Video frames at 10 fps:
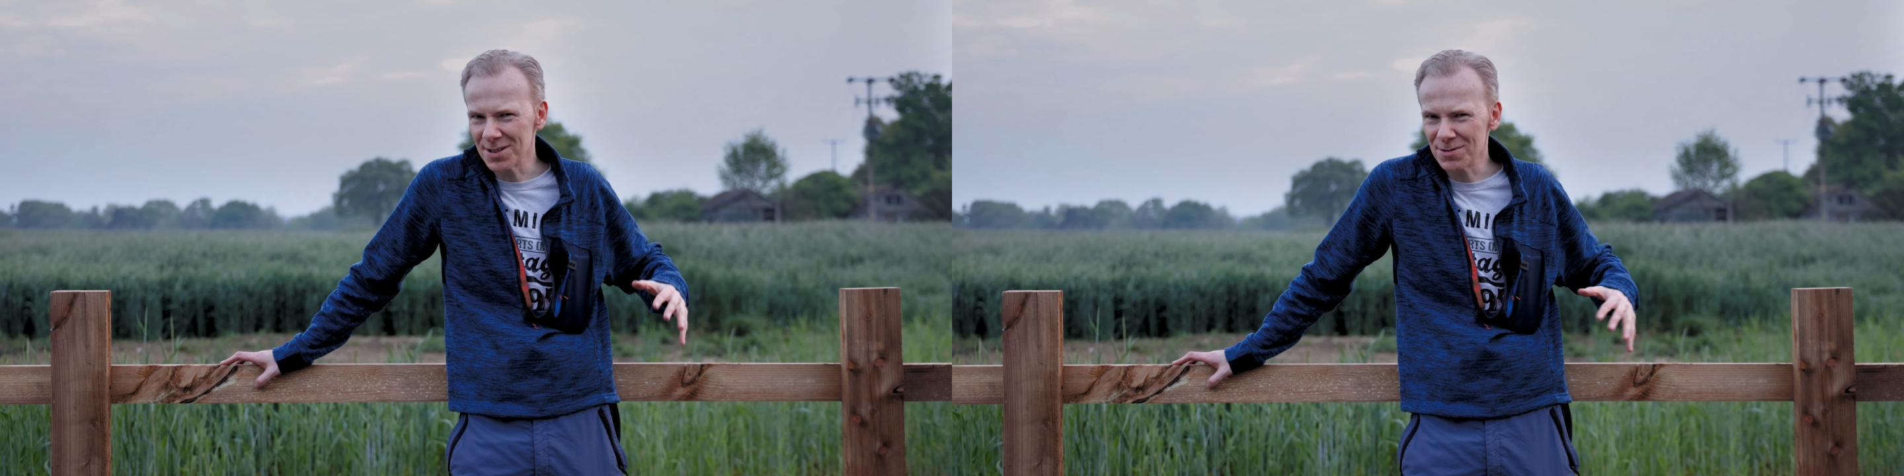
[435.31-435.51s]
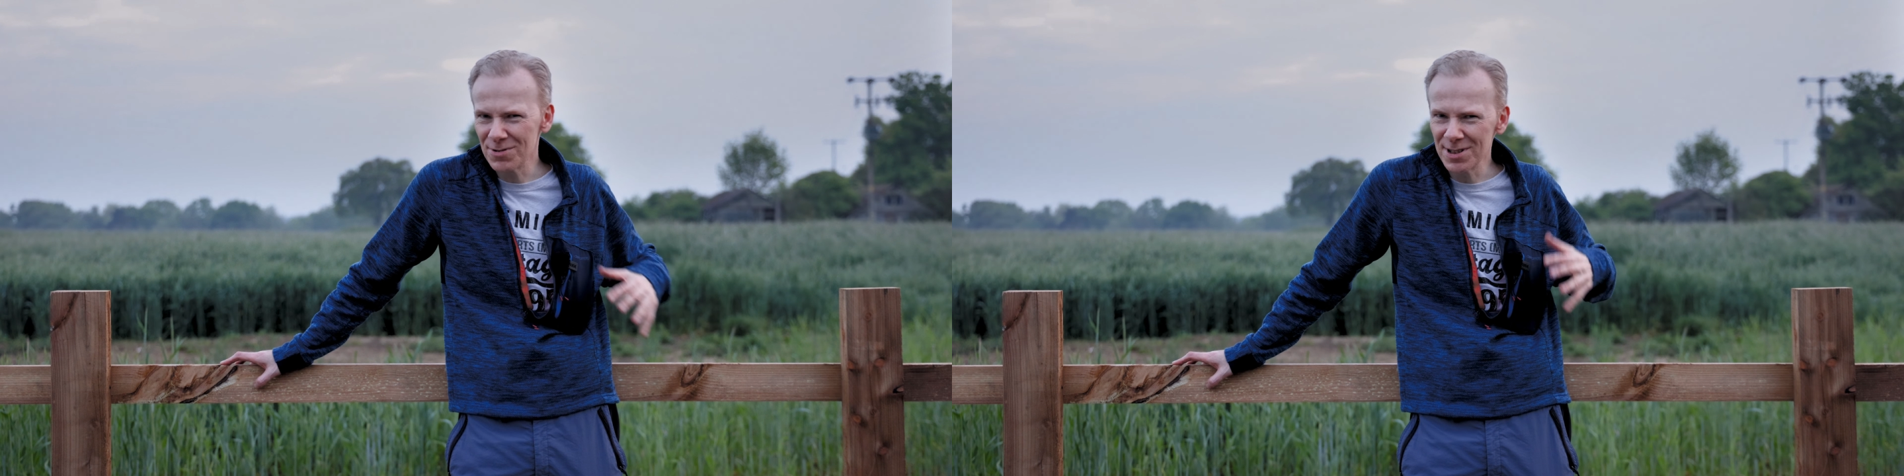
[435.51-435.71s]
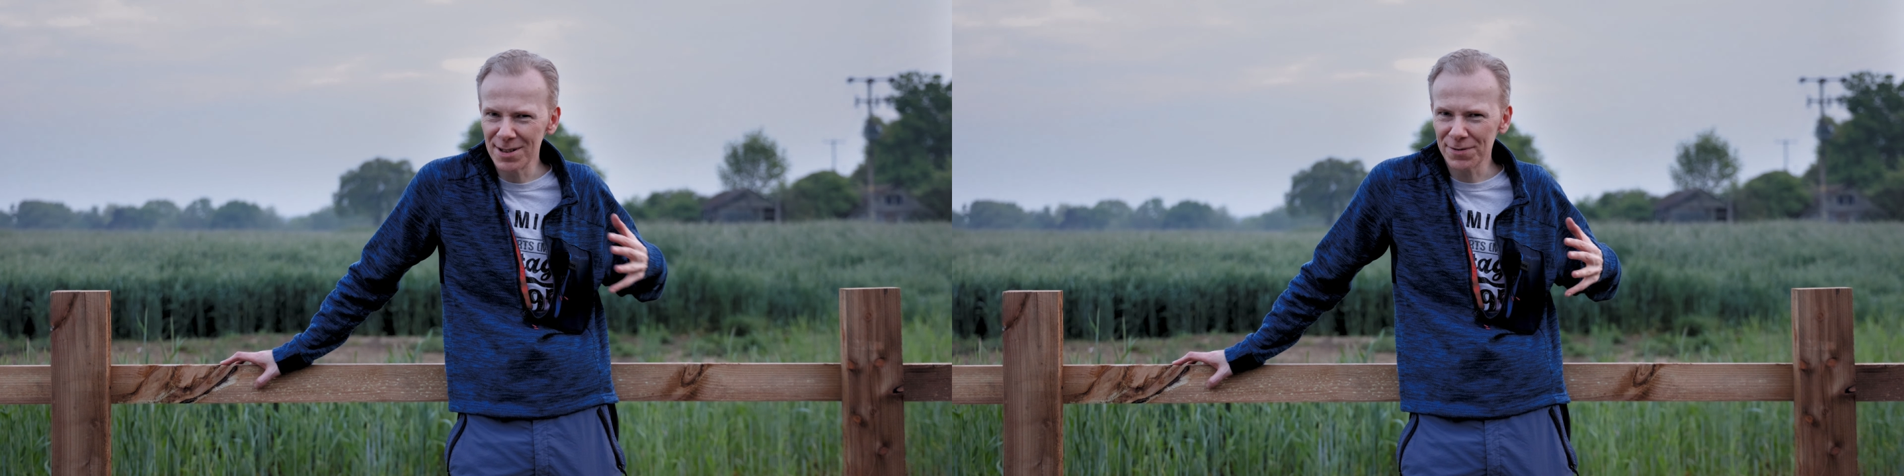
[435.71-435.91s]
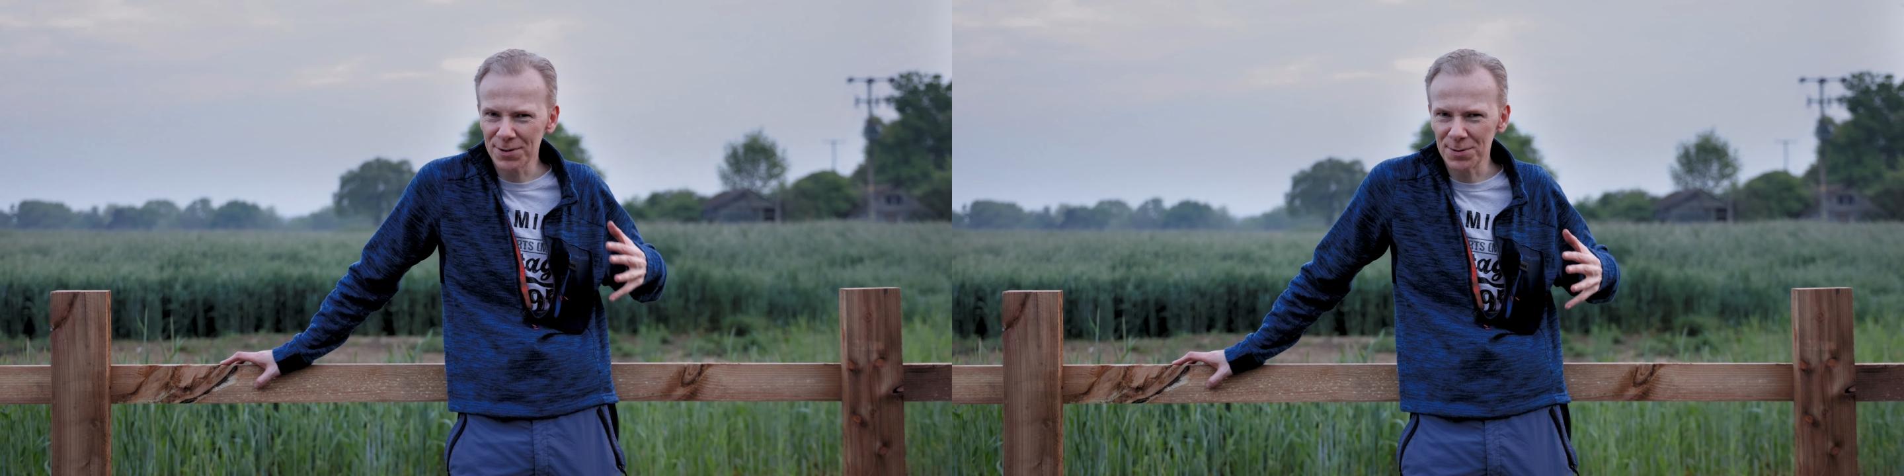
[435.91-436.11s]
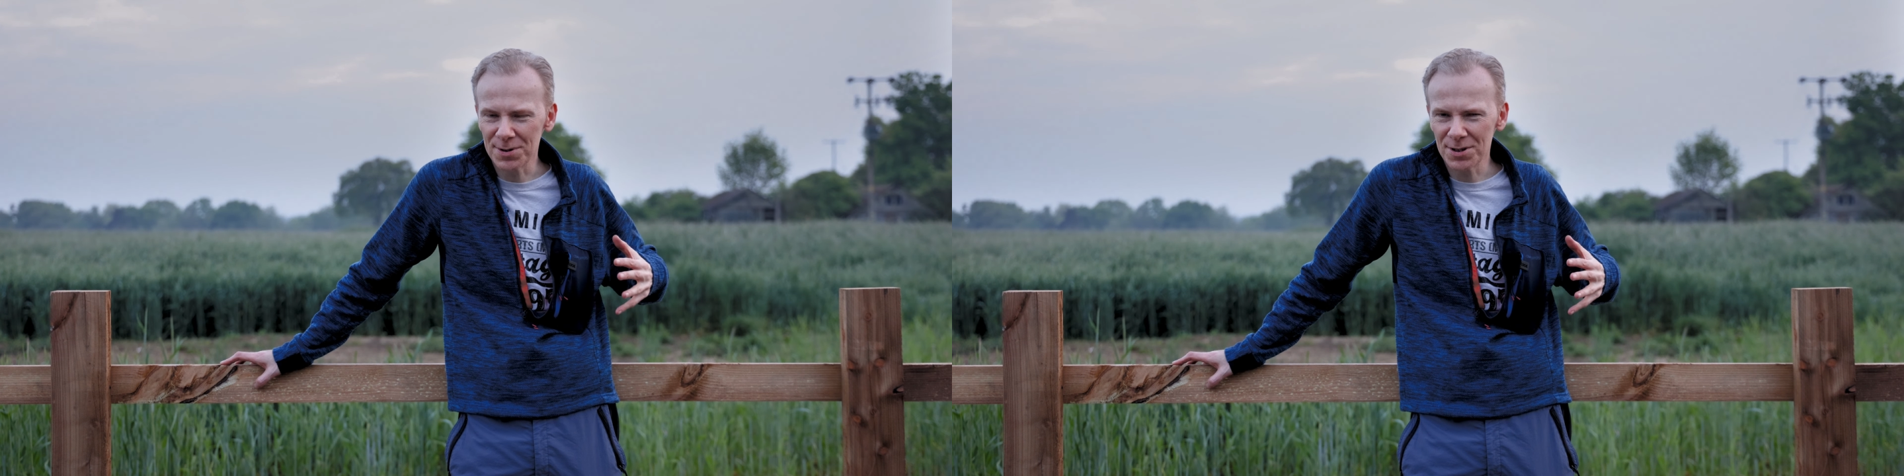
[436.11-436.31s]
it was really
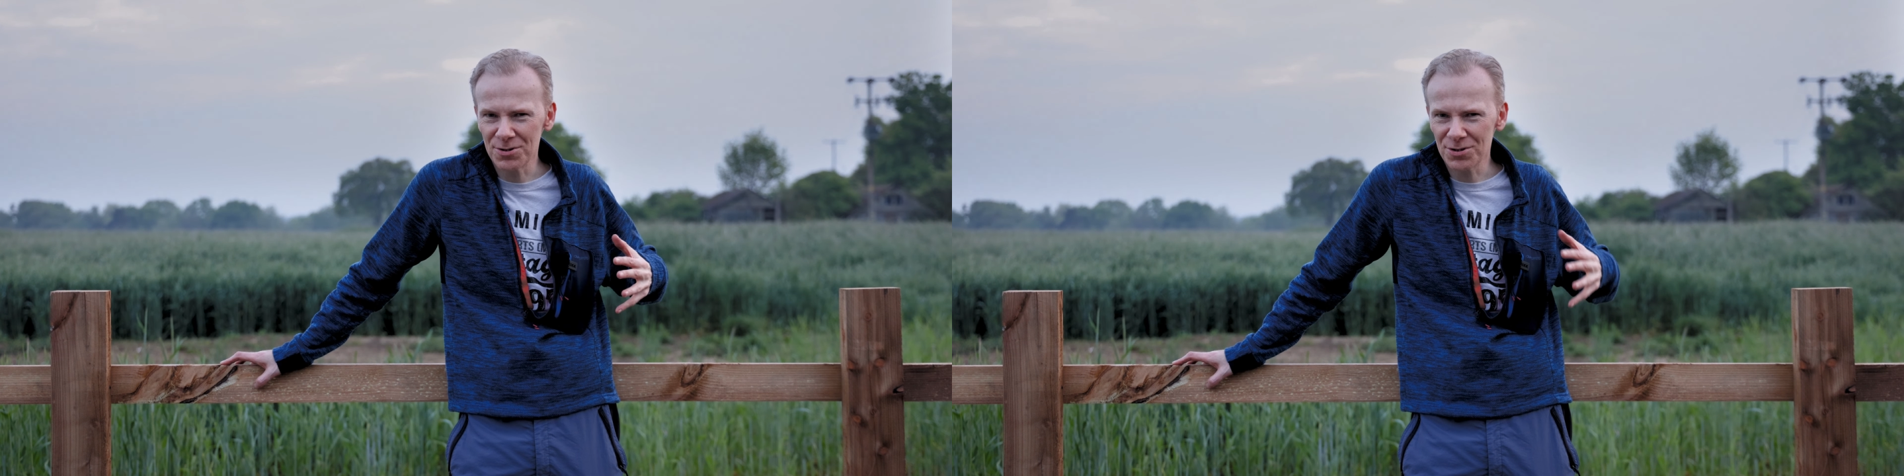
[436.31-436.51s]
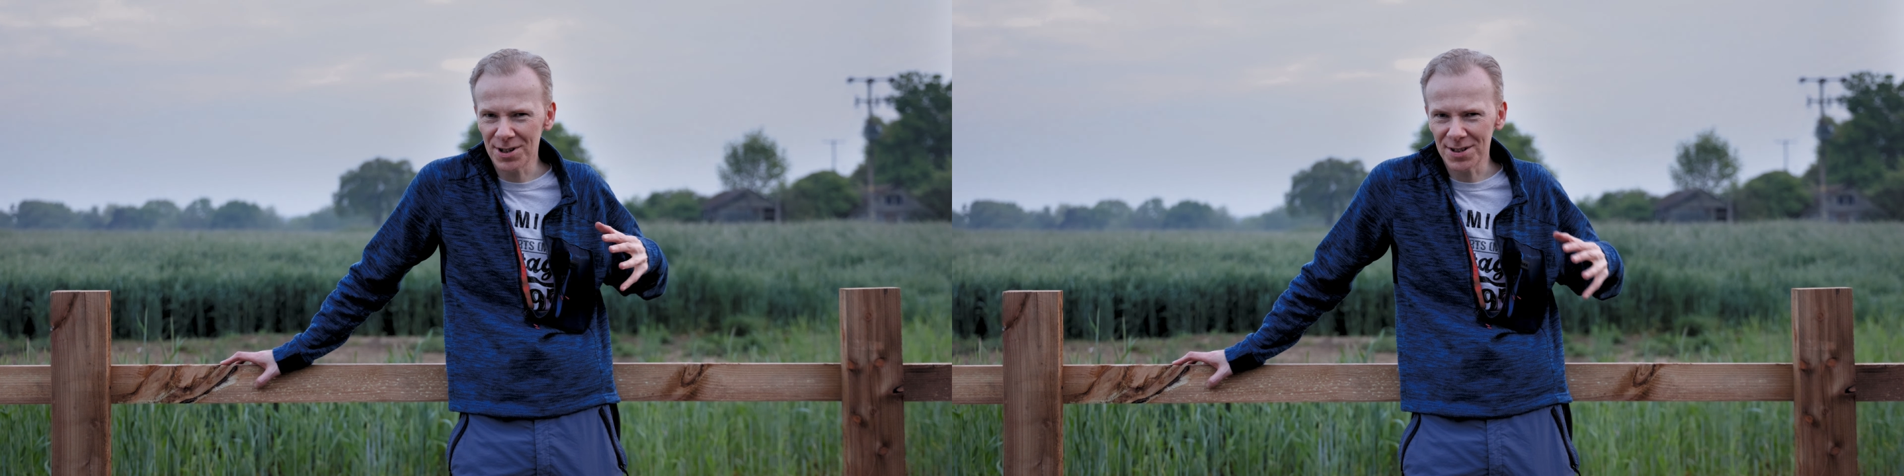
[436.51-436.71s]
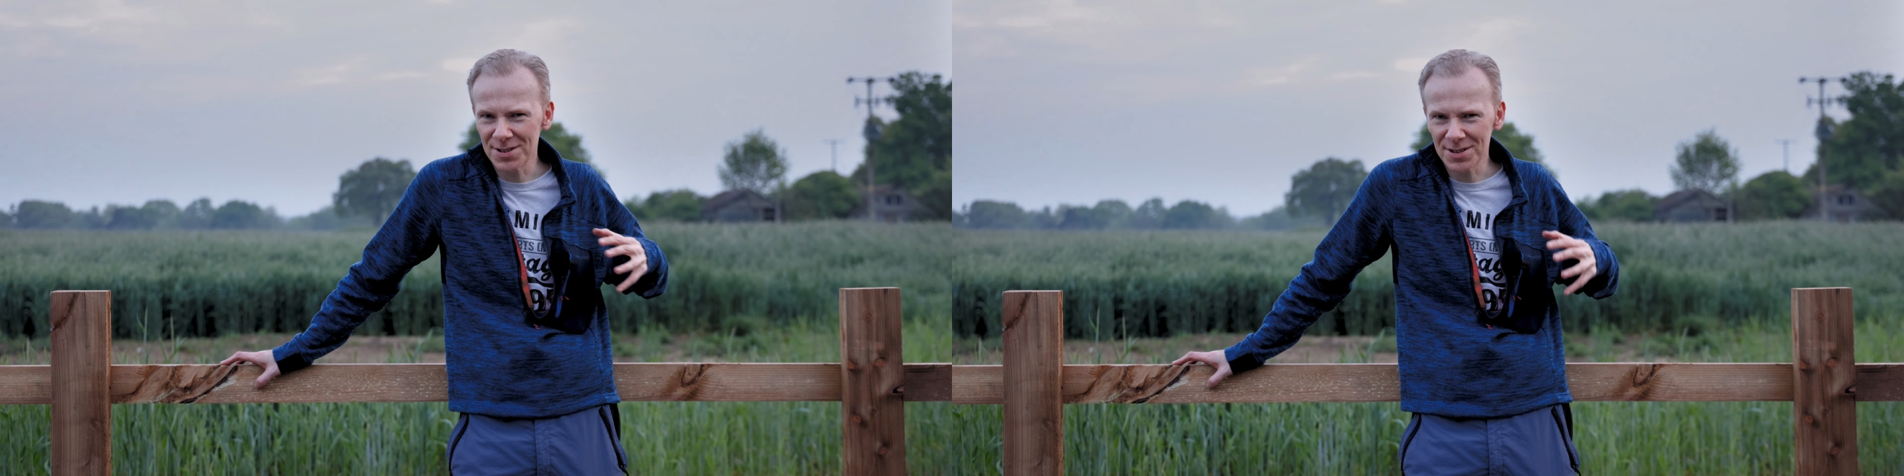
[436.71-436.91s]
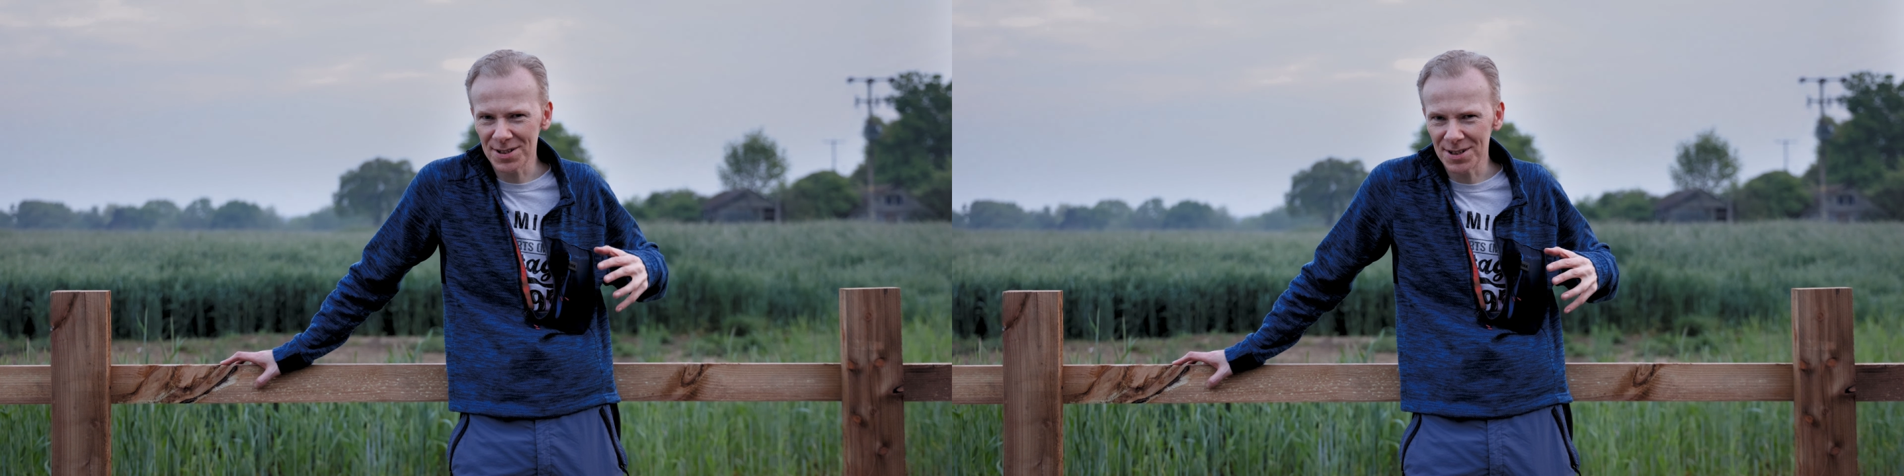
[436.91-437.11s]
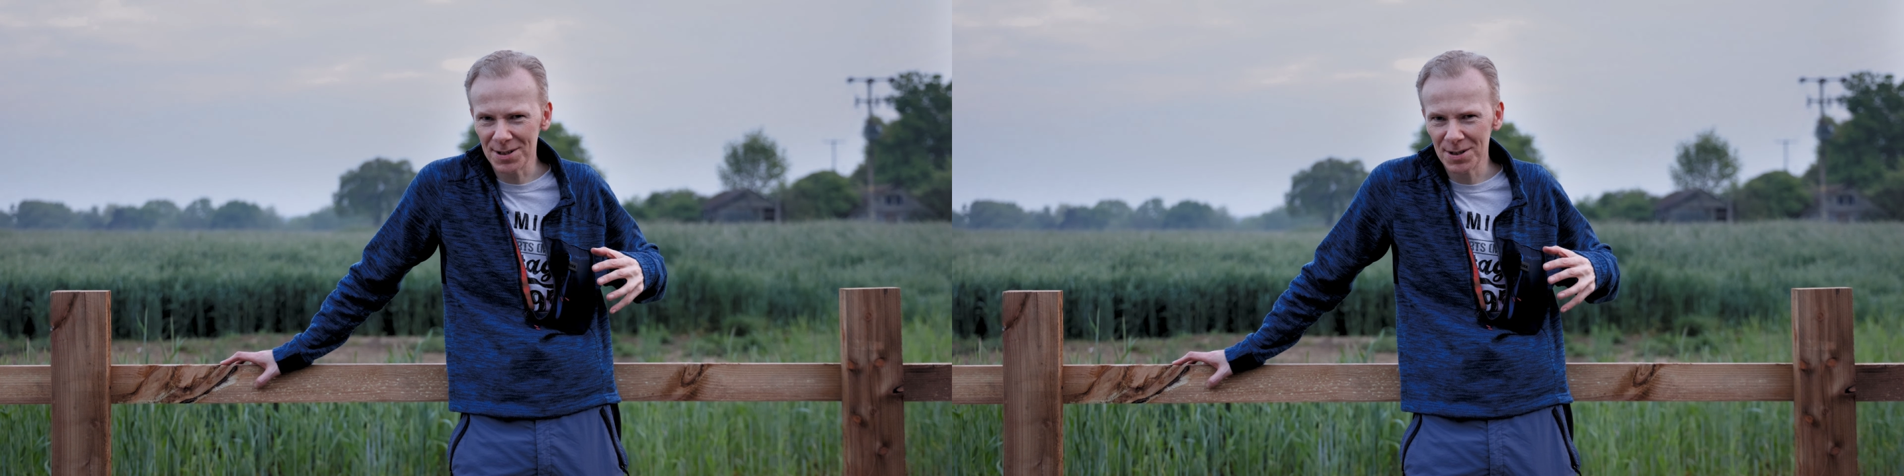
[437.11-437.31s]
difficult to try and
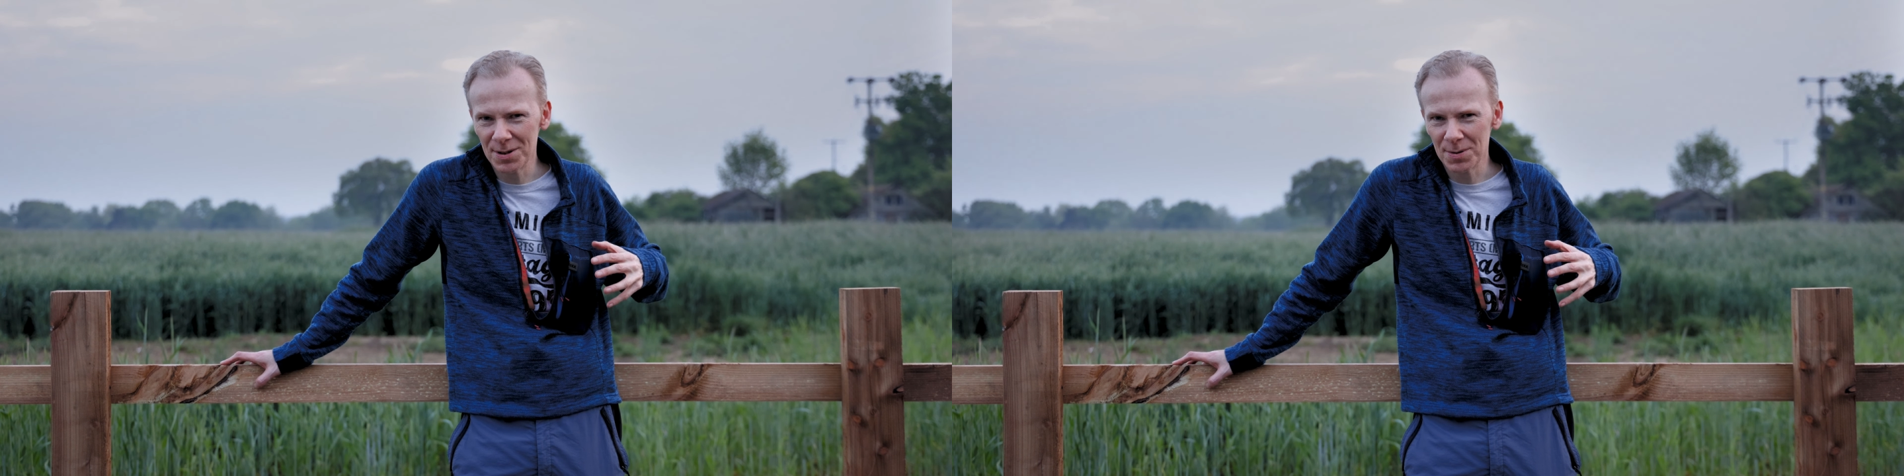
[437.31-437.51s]
see